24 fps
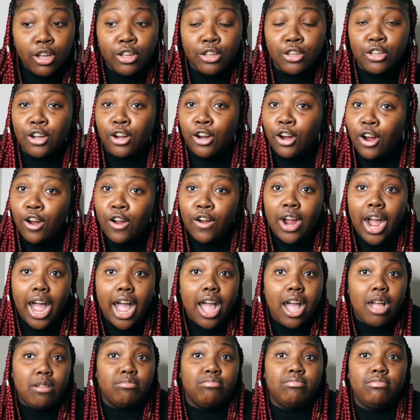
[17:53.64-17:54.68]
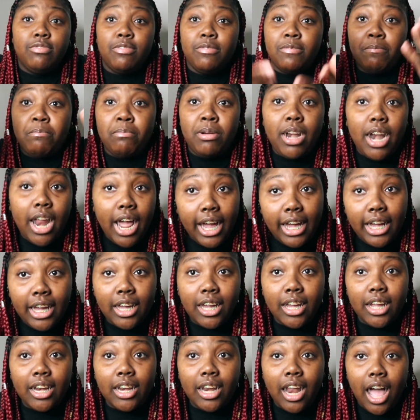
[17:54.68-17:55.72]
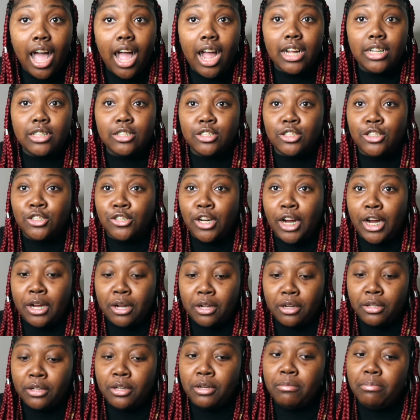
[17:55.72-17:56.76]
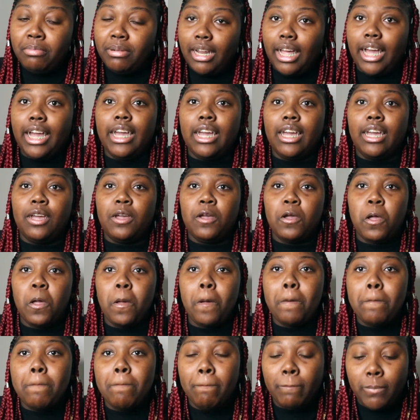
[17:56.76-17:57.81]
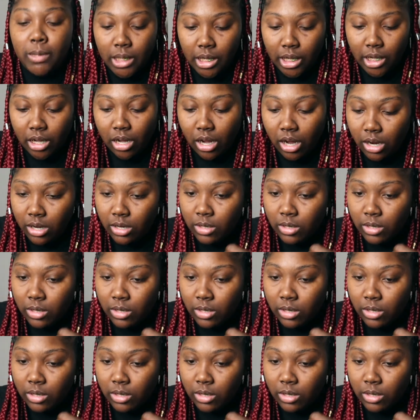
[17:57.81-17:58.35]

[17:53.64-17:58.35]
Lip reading: Your girl got played. Like, straight up played. But,